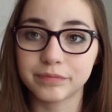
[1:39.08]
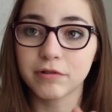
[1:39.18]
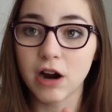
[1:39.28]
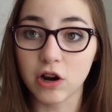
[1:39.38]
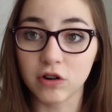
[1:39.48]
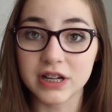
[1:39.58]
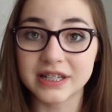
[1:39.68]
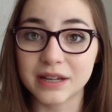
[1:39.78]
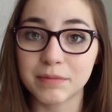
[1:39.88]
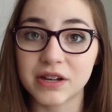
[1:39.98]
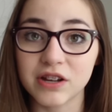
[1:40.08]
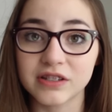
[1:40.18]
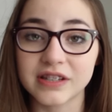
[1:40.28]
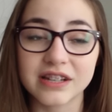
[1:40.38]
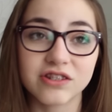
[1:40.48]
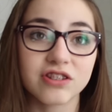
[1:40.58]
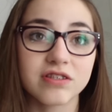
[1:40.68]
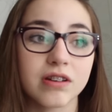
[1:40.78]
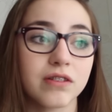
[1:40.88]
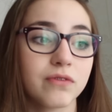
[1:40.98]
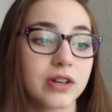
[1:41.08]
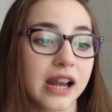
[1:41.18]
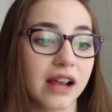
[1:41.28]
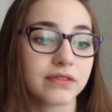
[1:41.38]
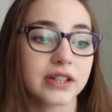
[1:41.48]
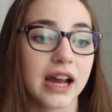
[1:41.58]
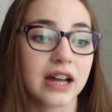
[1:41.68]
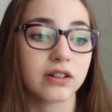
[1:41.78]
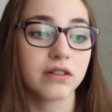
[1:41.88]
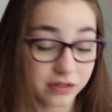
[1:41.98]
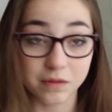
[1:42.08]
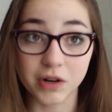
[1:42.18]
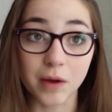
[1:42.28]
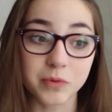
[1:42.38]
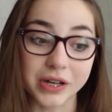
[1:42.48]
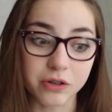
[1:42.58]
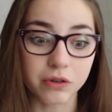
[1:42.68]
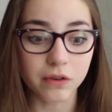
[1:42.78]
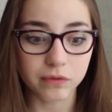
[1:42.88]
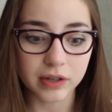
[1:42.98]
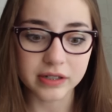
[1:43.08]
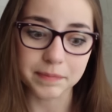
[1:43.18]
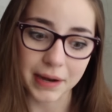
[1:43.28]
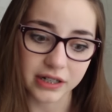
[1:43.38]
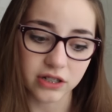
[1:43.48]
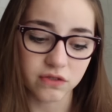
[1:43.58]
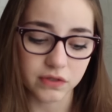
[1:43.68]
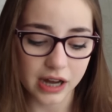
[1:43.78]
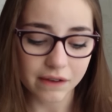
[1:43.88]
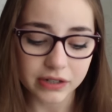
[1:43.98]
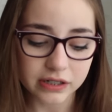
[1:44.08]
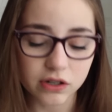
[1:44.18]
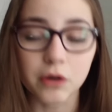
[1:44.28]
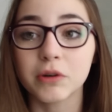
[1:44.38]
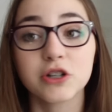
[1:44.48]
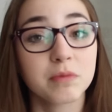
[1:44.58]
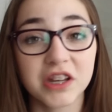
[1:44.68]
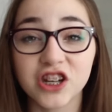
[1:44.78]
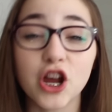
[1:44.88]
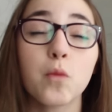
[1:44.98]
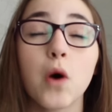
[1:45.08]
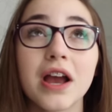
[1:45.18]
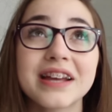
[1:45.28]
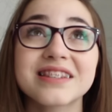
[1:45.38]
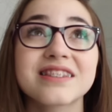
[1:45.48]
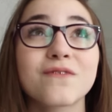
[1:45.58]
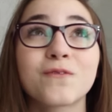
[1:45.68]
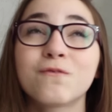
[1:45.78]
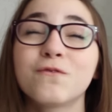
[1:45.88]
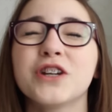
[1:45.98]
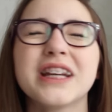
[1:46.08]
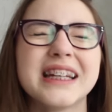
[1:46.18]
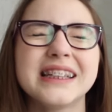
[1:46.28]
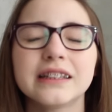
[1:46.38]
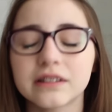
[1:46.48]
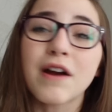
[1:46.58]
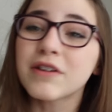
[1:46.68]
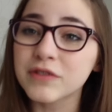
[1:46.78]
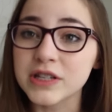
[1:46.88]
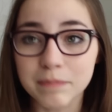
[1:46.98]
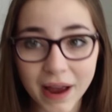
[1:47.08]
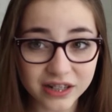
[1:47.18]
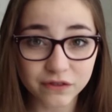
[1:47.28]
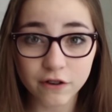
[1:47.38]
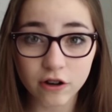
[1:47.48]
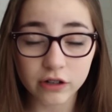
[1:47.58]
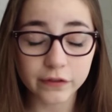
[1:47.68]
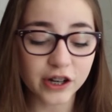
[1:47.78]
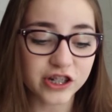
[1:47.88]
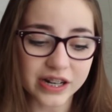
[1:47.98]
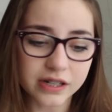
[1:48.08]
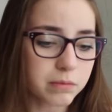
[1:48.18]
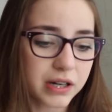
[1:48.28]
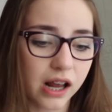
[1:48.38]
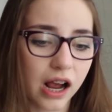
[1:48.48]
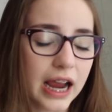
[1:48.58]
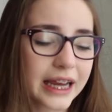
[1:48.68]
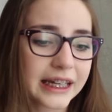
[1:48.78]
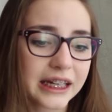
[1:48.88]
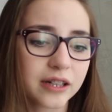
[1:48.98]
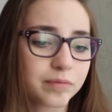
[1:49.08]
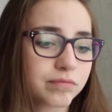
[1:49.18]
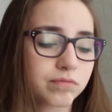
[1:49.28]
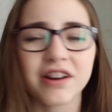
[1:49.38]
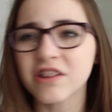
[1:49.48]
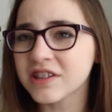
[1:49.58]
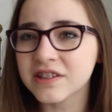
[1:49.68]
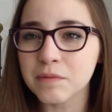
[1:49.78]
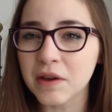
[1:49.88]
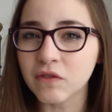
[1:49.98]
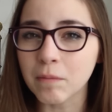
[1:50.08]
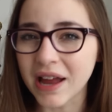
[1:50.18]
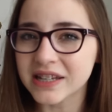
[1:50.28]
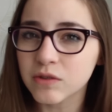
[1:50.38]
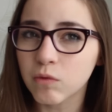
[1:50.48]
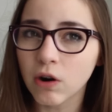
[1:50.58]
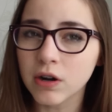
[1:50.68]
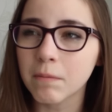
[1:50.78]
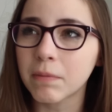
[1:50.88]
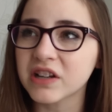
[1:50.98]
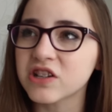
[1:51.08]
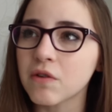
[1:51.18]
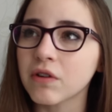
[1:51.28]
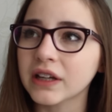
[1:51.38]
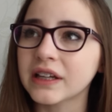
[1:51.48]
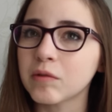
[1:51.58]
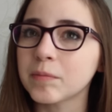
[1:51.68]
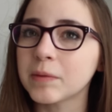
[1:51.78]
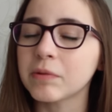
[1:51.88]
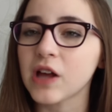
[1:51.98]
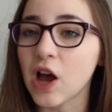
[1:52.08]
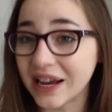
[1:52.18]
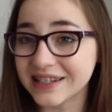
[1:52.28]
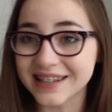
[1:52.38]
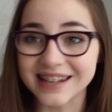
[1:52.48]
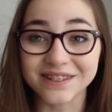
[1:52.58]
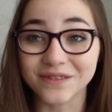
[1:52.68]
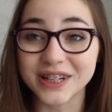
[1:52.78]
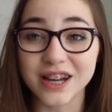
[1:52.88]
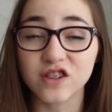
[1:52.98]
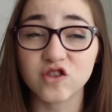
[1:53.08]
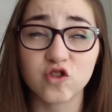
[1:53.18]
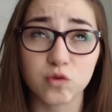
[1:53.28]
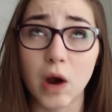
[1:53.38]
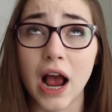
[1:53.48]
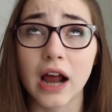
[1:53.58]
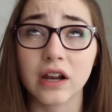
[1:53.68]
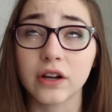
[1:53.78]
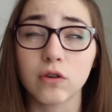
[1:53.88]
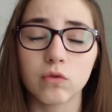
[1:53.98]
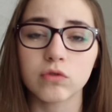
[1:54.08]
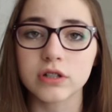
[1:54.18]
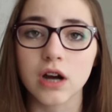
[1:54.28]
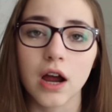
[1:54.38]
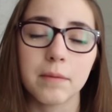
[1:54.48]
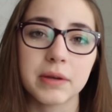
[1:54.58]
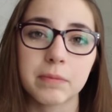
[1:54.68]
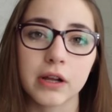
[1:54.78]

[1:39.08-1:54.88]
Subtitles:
priority because it's just so fun laughing your head off. Sometimes we get told off in Spanish for laughing so much, but you know what? It's funny. Very respectful, very gentlemanlike. I know this is a bit of a petty one, but I don't like it when people excessively swear. Like, all the time,